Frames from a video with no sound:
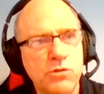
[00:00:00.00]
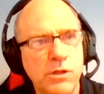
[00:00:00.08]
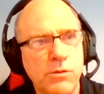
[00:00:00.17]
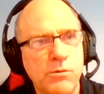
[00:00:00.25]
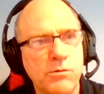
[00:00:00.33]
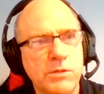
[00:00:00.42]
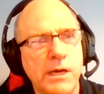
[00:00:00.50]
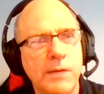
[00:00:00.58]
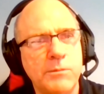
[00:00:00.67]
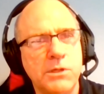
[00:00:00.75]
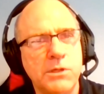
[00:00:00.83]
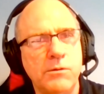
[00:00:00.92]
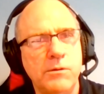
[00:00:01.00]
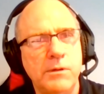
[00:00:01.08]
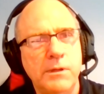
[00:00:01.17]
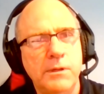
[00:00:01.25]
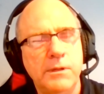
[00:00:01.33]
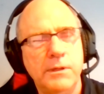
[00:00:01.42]
through time. So
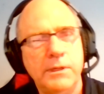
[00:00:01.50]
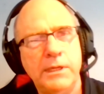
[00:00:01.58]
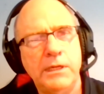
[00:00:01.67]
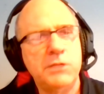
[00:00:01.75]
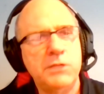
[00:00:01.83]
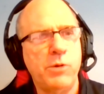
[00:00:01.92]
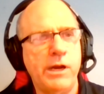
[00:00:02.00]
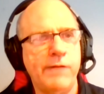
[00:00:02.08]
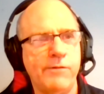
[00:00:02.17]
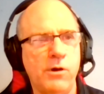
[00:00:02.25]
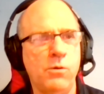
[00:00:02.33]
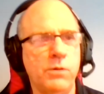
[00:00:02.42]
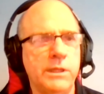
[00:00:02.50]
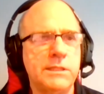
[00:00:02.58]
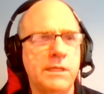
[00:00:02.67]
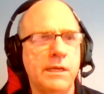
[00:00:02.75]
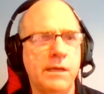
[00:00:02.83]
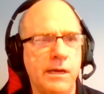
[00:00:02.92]
it is part of a
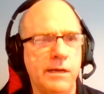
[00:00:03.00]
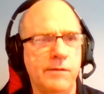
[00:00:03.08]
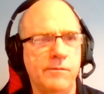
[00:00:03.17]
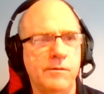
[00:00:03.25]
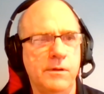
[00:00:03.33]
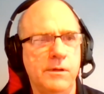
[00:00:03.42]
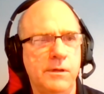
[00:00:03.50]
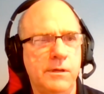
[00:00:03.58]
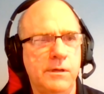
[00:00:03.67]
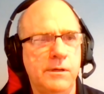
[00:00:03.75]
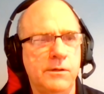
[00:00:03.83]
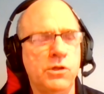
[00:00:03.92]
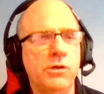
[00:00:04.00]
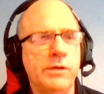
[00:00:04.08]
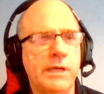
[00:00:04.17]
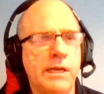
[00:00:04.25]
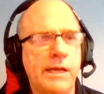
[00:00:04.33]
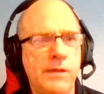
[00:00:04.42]
holistic kind of look.
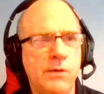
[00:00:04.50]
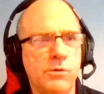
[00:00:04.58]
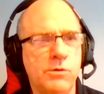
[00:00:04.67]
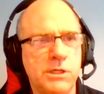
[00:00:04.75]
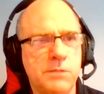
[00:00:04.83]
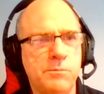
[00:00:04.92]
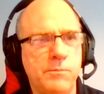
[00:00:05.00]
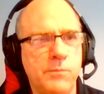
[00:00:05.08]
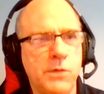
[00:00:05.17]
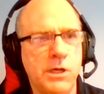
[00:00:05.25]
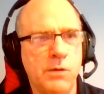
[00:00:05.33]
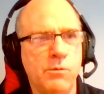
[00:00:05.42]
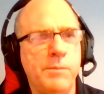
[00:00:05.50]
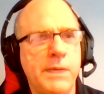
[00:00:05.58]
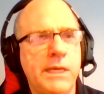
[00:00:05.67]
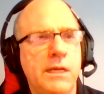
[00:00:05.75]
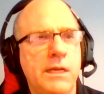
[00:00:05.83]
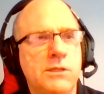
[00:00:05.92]
And I think we're just, we're
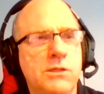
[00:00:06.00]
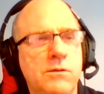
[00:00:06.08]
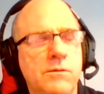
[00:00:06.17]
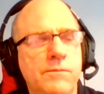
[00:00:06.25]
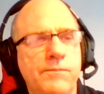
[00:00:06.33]
beginning to...